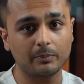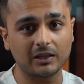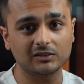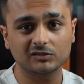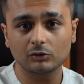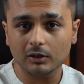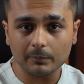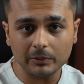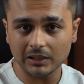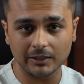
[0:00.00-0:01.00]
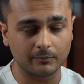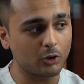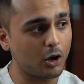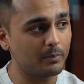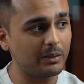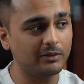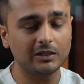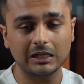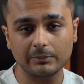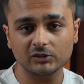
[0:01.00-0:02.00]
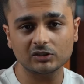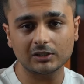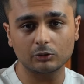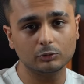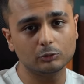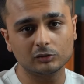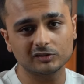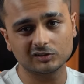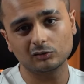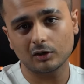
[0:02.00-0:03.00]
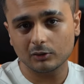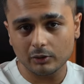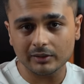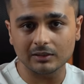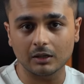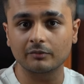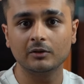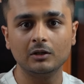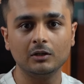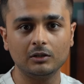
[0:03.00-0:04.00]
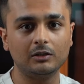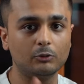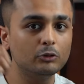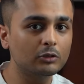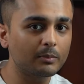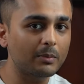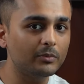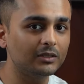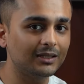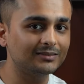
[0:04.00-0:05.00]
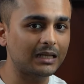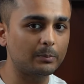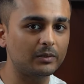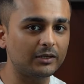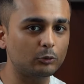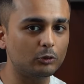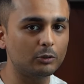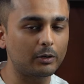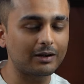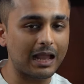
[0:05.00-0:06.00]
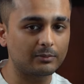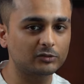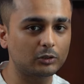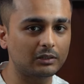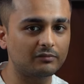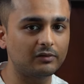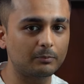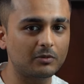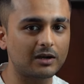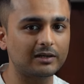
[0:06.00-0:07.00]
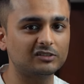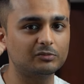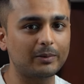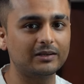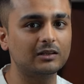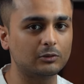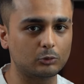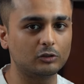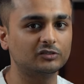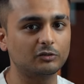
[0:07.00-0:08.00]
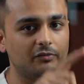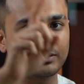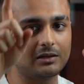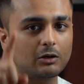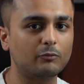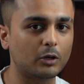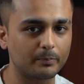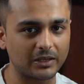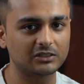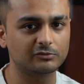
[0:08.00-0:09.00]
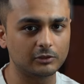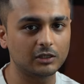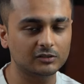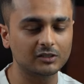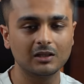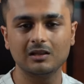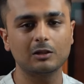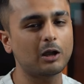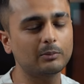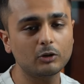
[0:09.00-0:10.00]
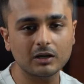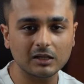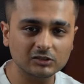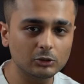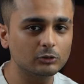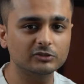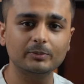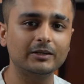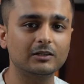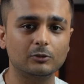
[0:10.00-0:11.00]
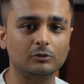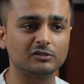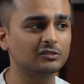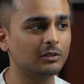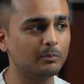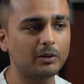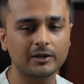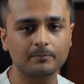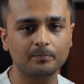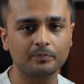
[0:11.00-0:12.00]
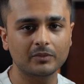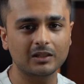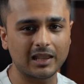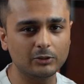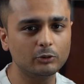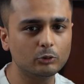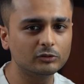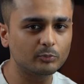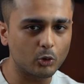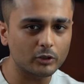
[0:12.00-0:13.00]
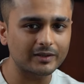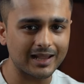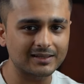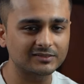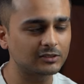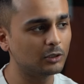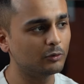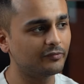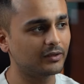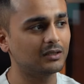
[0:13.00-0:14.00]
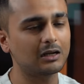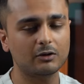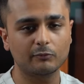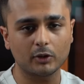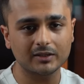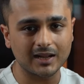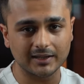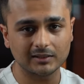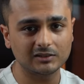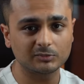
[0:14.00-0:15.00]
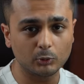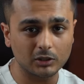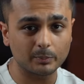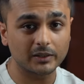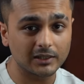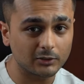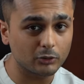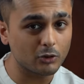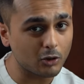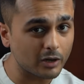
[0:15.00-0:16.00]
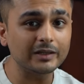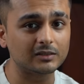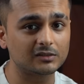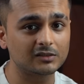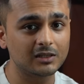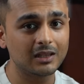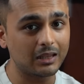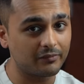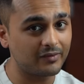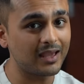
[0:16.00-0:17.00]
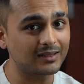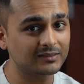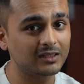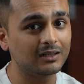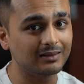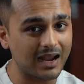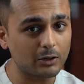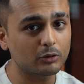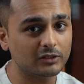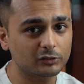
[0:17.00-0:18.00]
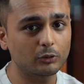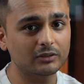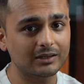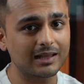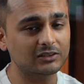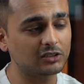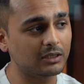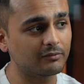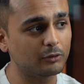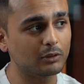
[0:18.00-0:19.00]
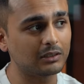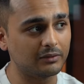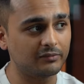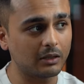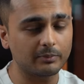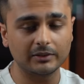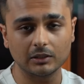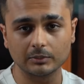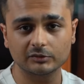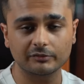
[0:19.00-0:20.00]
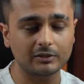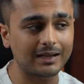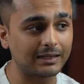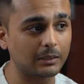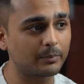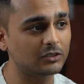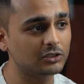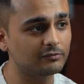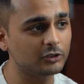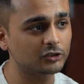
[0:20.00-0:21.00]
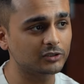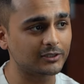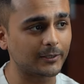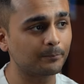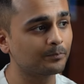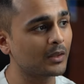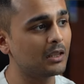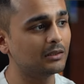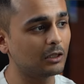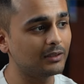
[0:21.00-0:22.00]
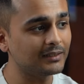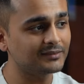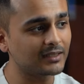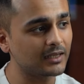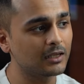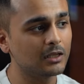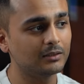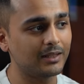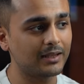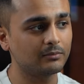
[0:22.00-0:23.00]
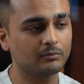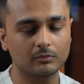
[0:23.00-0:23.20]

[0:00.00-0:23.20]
page is not appealing, or maybe the image that you use is not good enough. Do you remember the example I told you about Amazon and Flipkart that spent crores to figure out what page works? Now, I'm not asking you to spend crores, but can you do more tests to figure out what title is more appealing to your audience? If yes, that on its own can actually give you a lift up in terms of your landing page conversion rate. Now, let's say then,